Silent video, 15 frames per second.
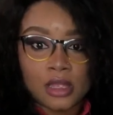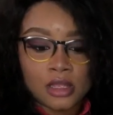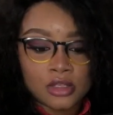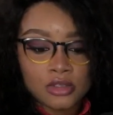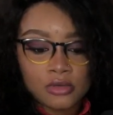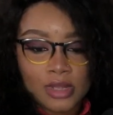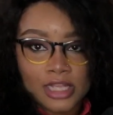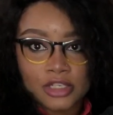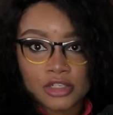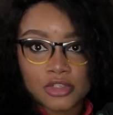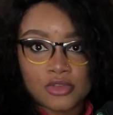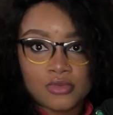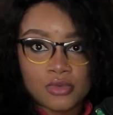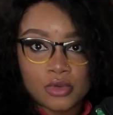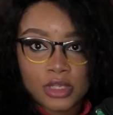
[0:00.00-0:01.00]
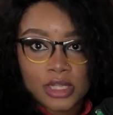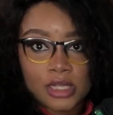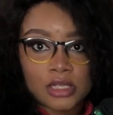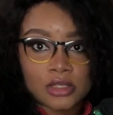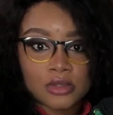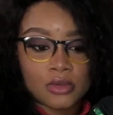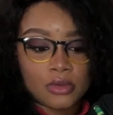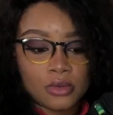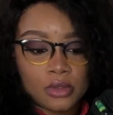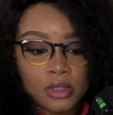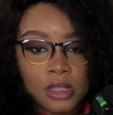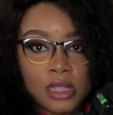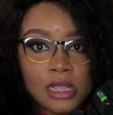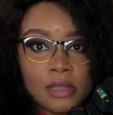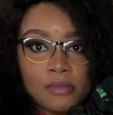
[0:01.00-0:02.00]
So I just roll it, so
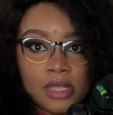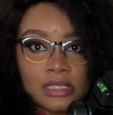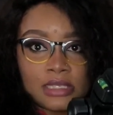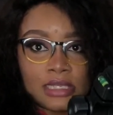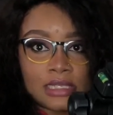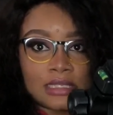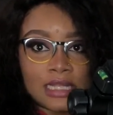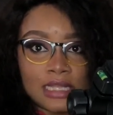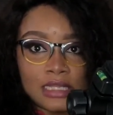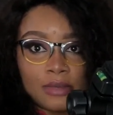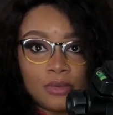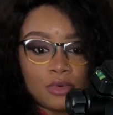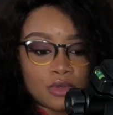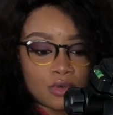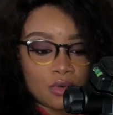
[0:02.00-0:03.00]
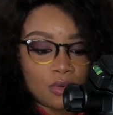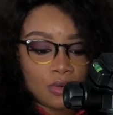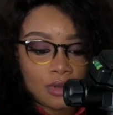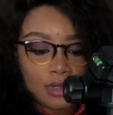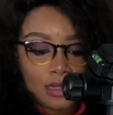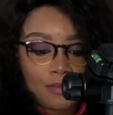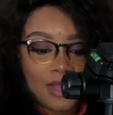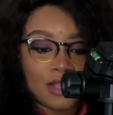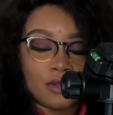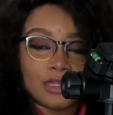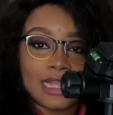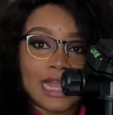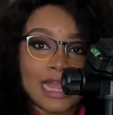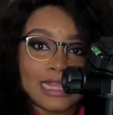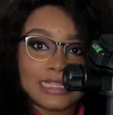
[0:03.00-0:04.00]
it makes it extendable. So depending on the
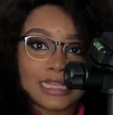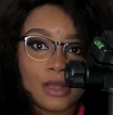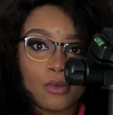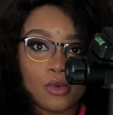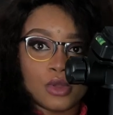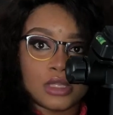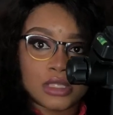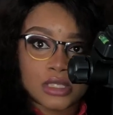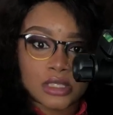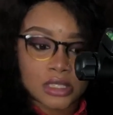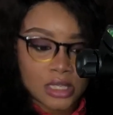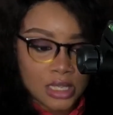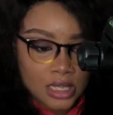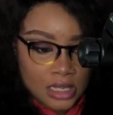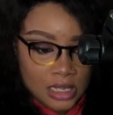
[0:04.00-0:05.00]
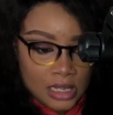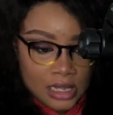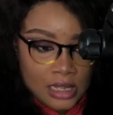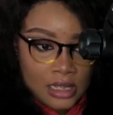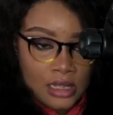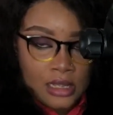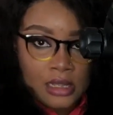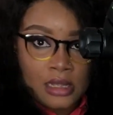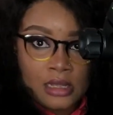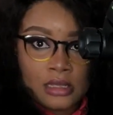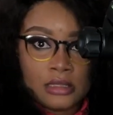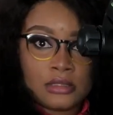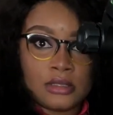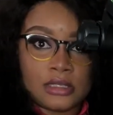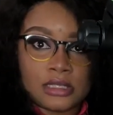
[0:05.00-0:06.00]
height I want.
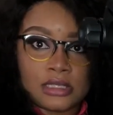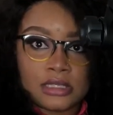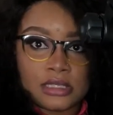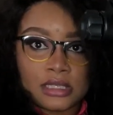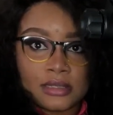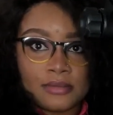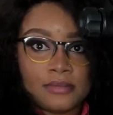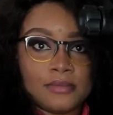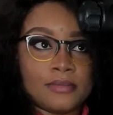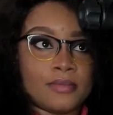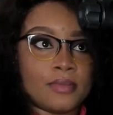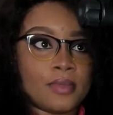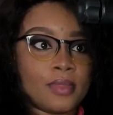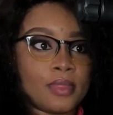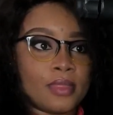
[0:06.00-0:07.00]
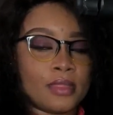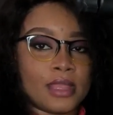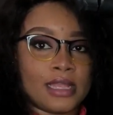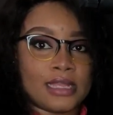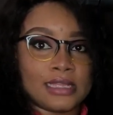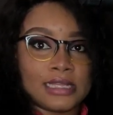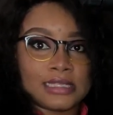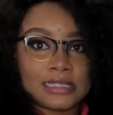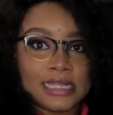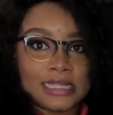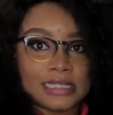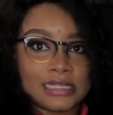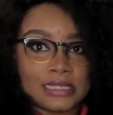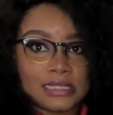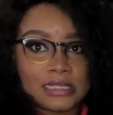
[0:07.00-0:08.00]
So this is it. I can extend
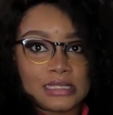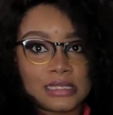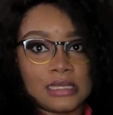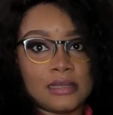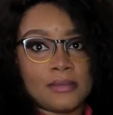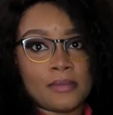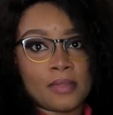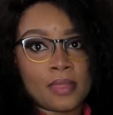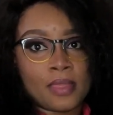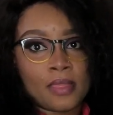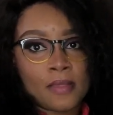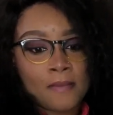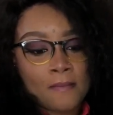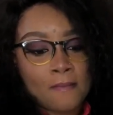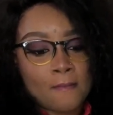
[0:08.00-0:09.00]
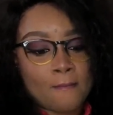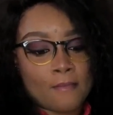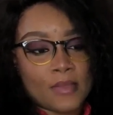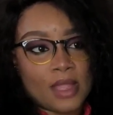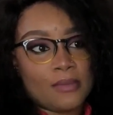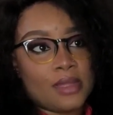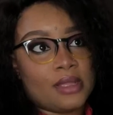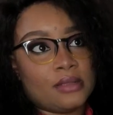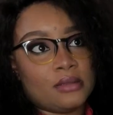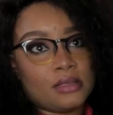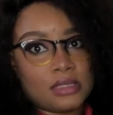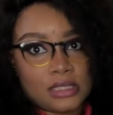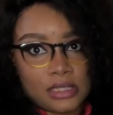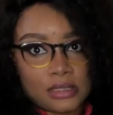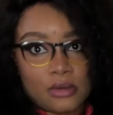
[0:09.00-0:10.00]
it. I mean,
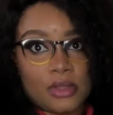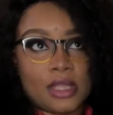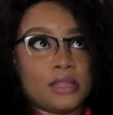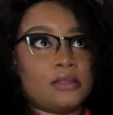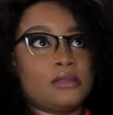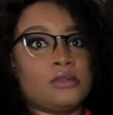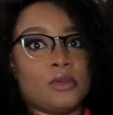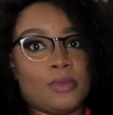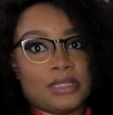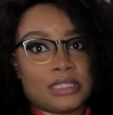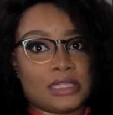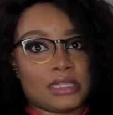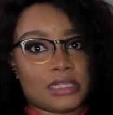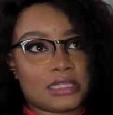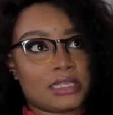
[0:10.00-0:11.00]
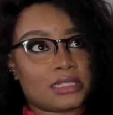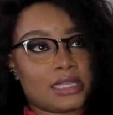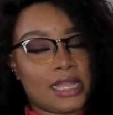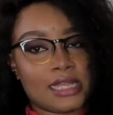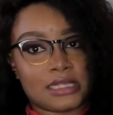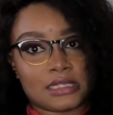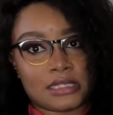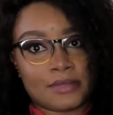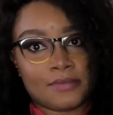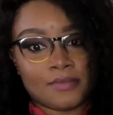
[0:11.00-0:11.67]
see, okay, so basically this is the end.